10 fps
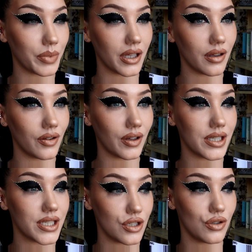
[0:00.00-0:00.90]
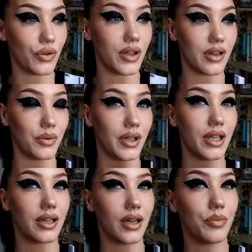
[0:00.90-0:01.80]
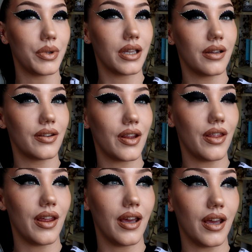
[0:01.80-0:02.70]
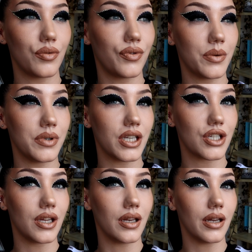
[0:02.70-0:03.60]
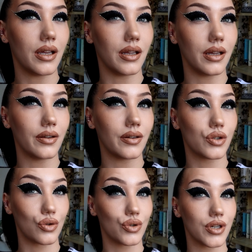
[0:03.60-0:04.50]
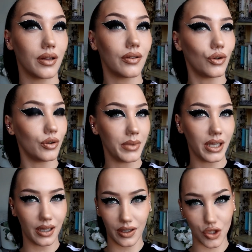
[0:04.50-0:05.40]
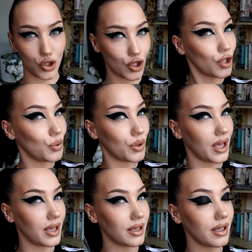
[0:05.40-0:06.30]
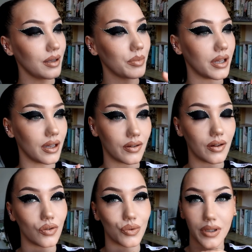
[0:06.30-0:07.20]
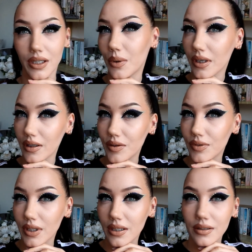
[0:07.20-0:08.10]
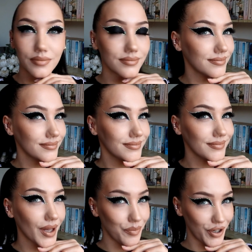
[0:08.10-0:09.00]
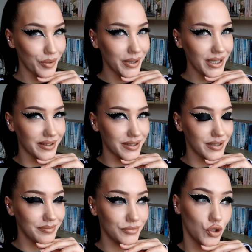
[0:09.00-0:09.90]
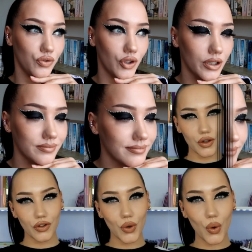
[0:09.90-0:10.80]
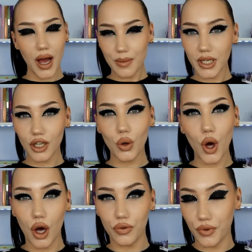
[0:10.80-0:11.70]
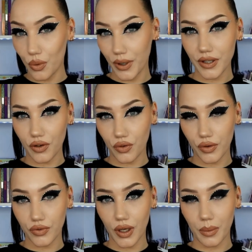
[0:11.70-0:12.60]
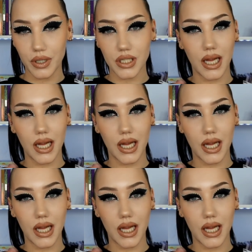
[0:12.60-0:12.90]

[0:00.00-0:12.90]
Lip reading: because I did not think I would like it because the foundation is atrocious on me. Like, it's too cakey, but this is really quite lovely. I'm very pleased so far. So I'm gonna go off, wear this for a few hours,